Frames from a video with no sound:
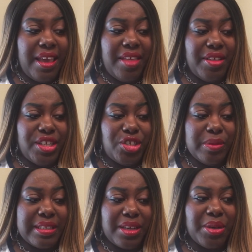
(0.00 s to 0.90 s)
And then she
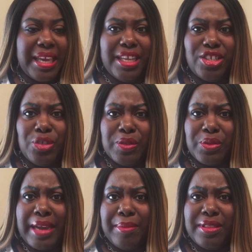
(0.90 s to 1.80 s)
was like, okay, and she was
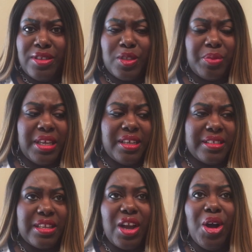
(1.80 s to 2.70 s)
grabbing the display, and I
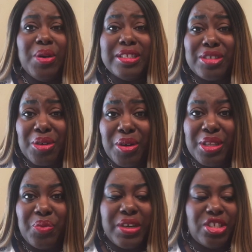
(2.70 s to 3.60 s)
said, oh, it's your
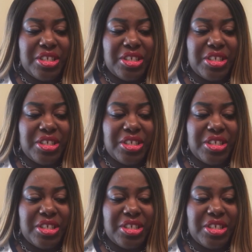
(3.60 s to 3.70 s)
only one?